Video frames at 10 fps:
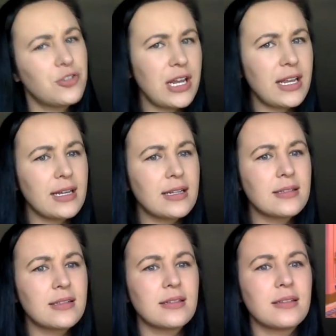
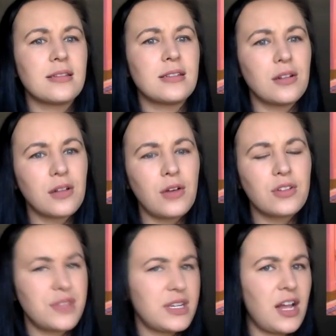Jenkins still goes
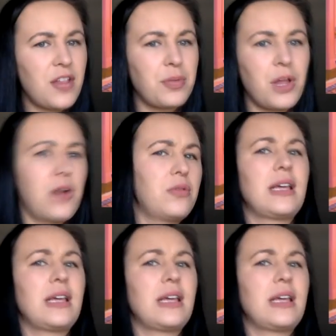for the death blow,